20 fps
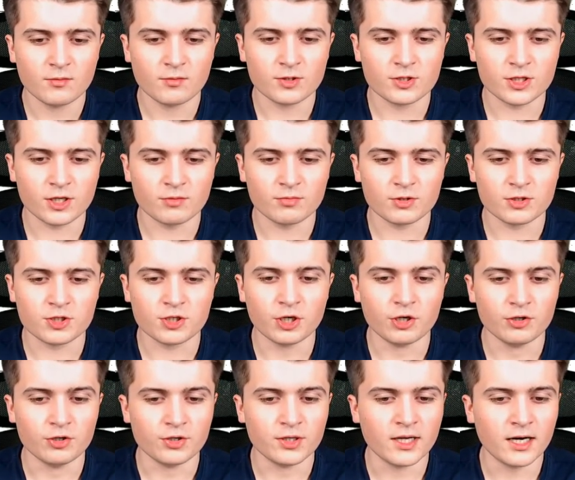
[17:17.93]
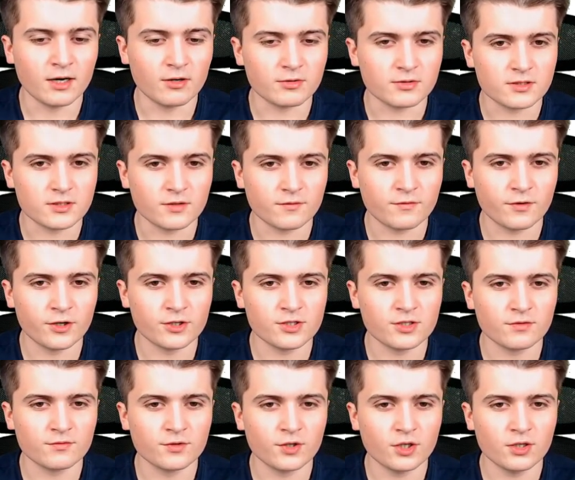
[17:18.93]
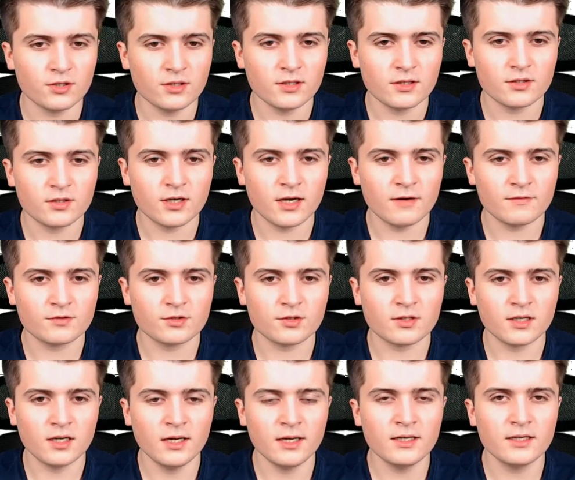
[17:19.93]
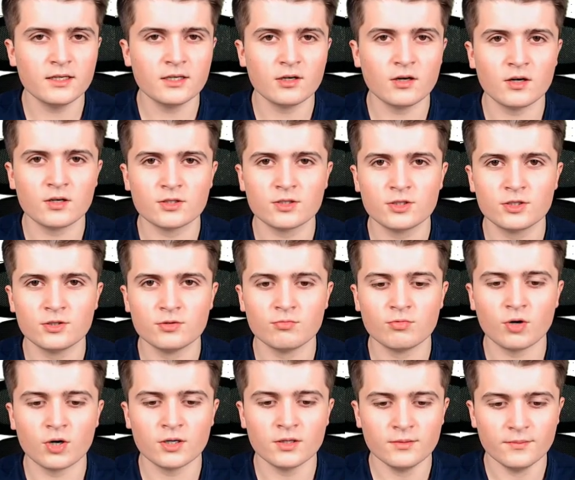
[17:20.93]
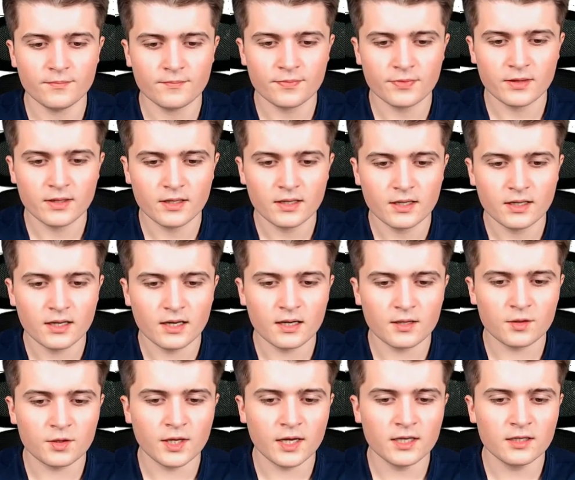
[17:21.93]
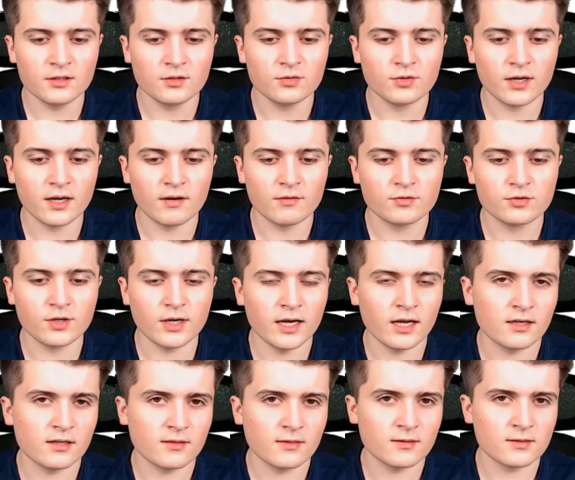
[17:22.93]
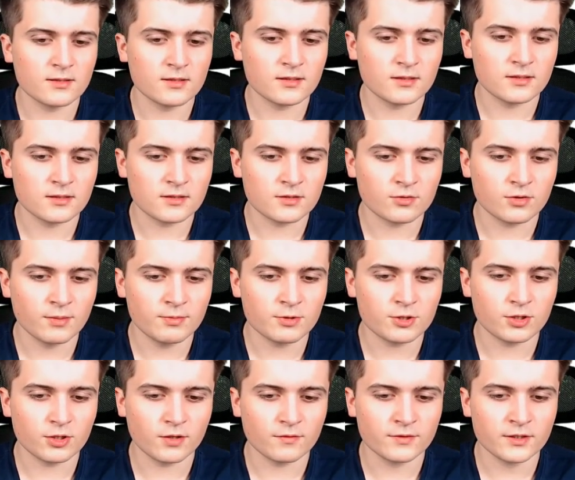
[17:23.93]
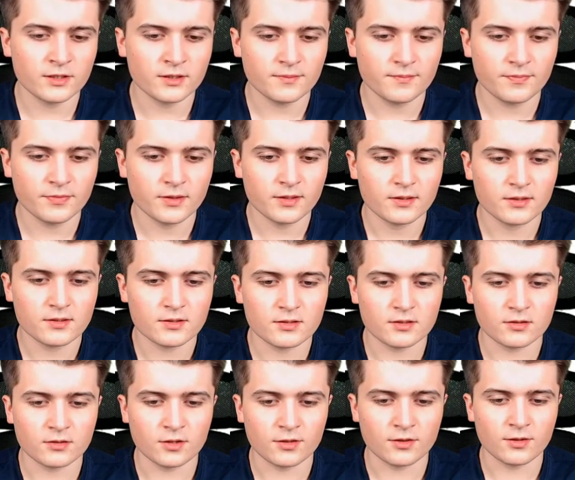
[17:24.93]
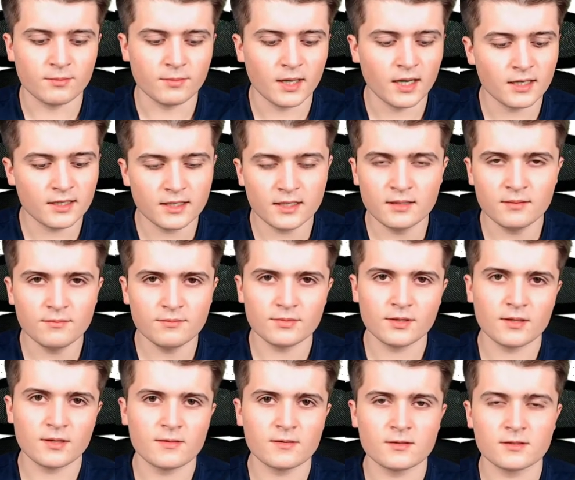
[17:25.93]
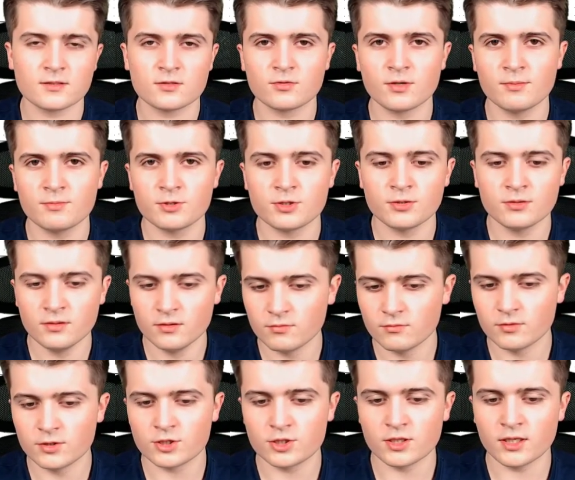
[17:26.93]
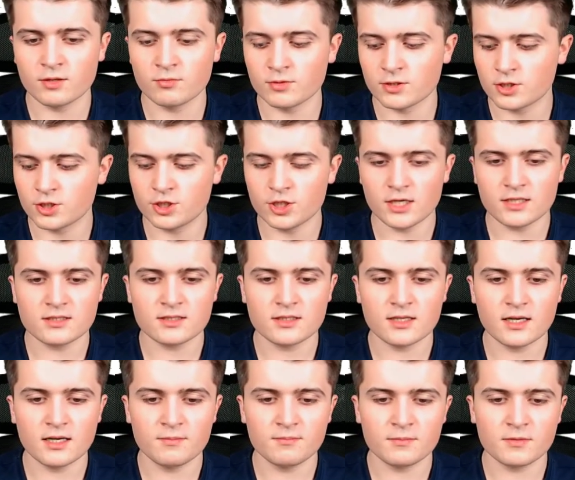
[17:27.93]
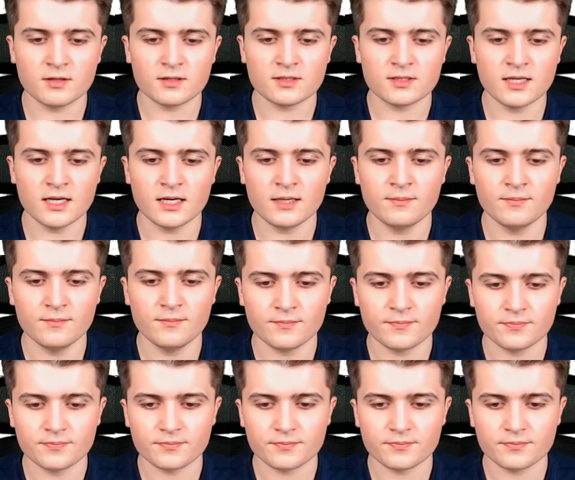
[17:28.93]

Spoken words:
which I will show you now. So first of all, you have to click here on Q1, and then you have to edit the description of it. So not the marking, but the description, which I will just name the same.